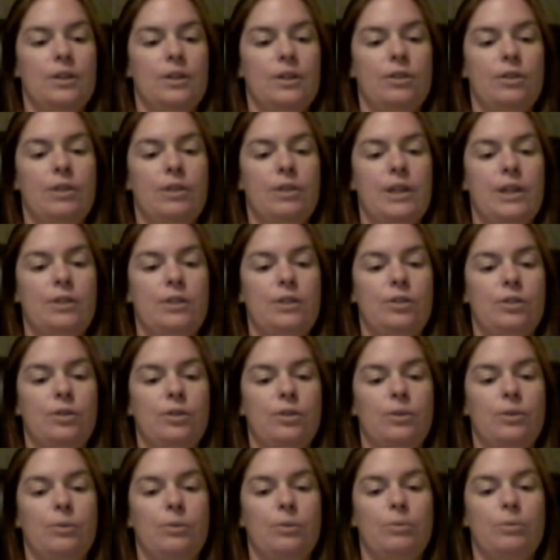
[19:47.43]
You need
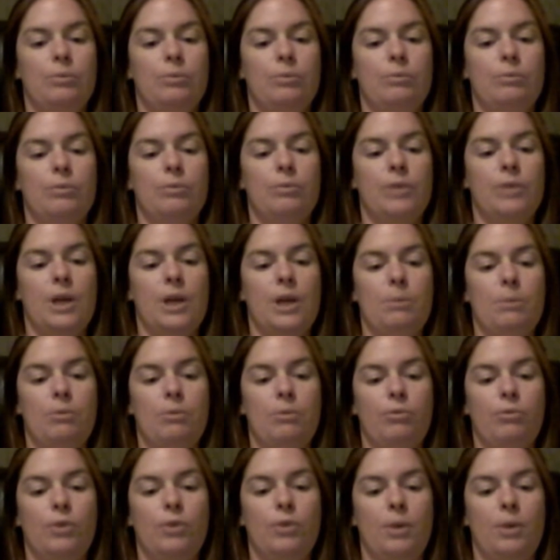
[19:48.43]
to keep
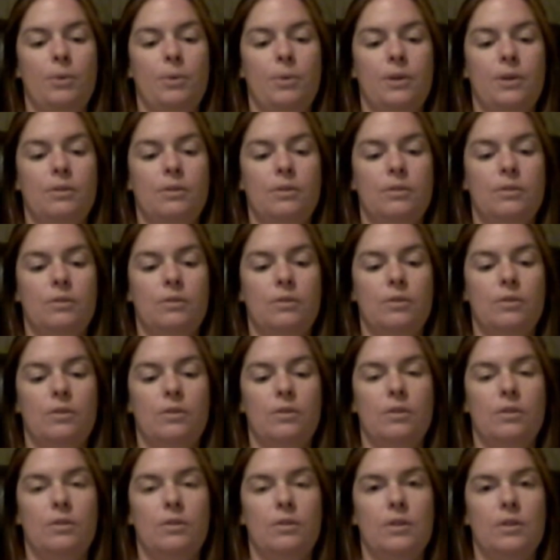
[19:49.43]
it flowing
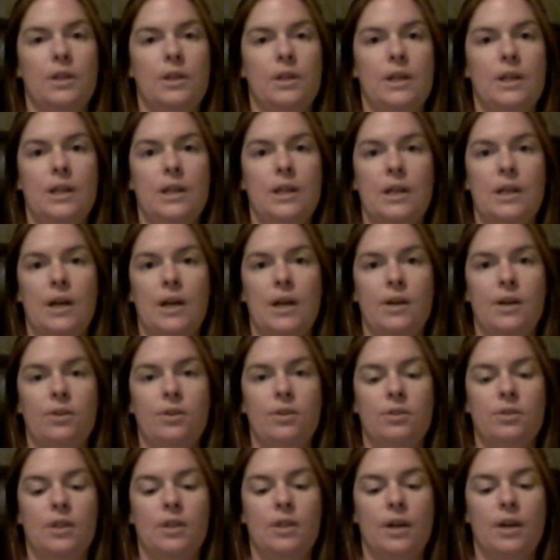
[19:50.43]
in and out of
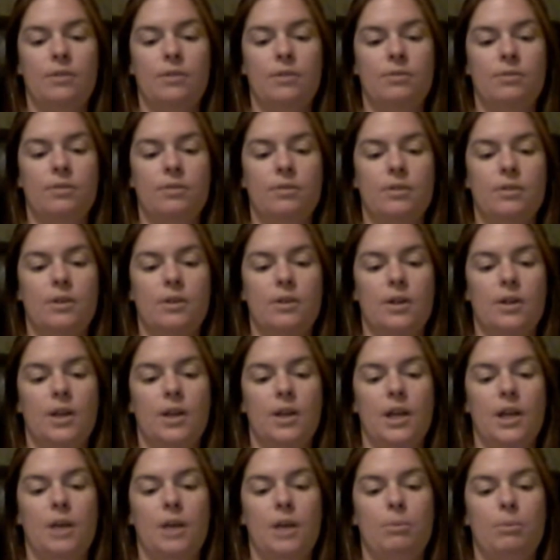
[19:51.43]
your life.
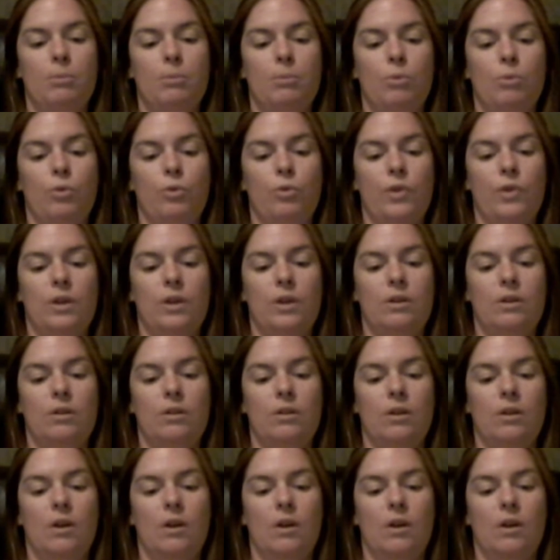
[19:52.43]
Keep it moving.